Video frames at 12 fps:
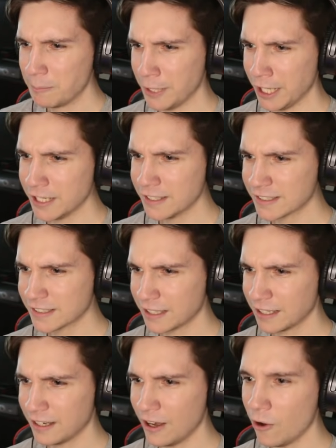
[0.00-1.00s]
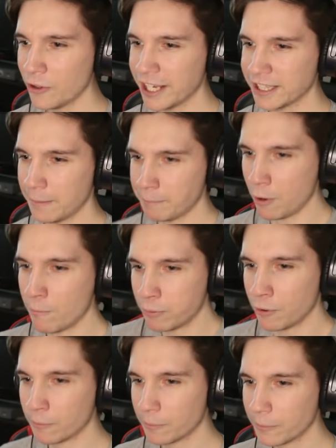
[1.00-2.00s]
Bass. Oh, they hit that boom
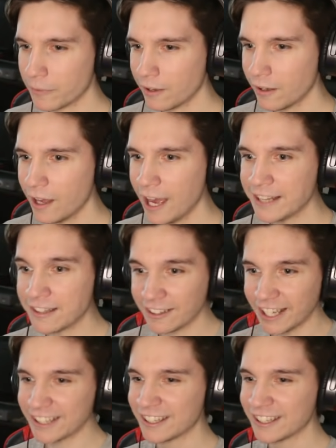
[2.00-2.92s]
boom. The